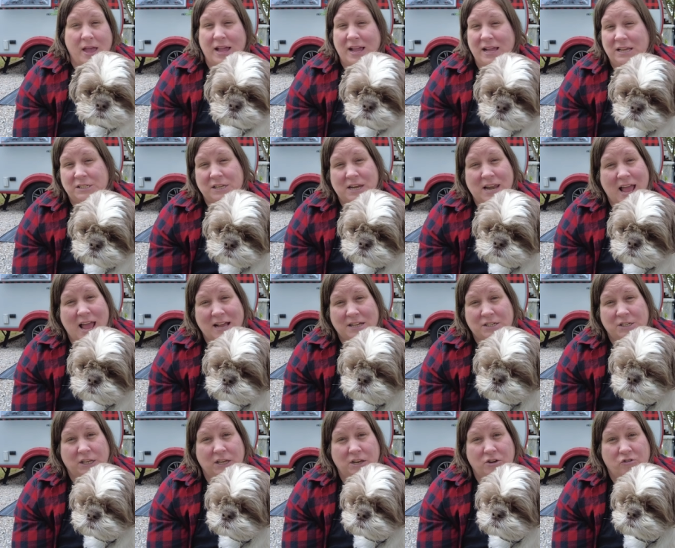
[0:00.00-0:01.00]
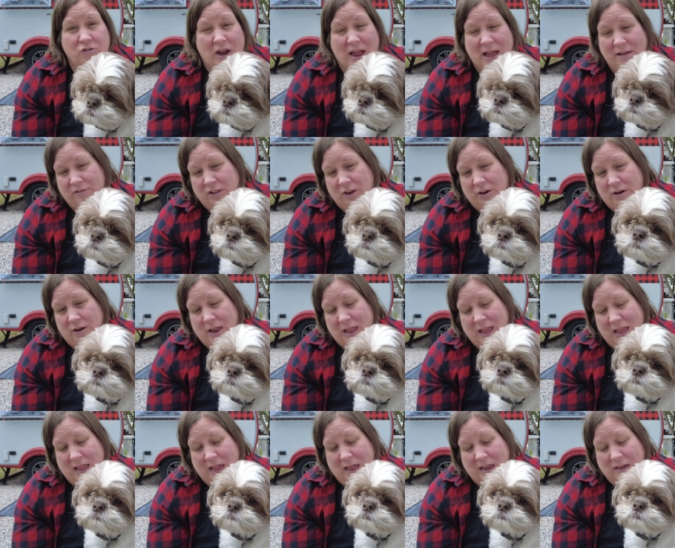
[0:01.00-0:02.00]
He's an excellent traveler
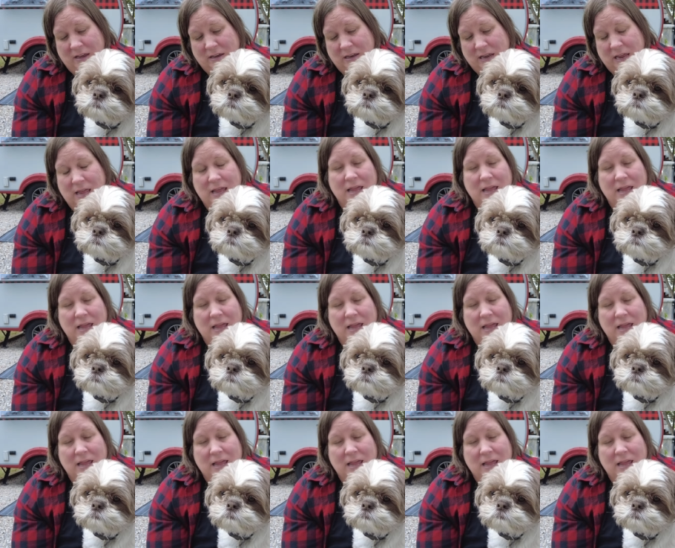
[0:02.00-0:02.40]
and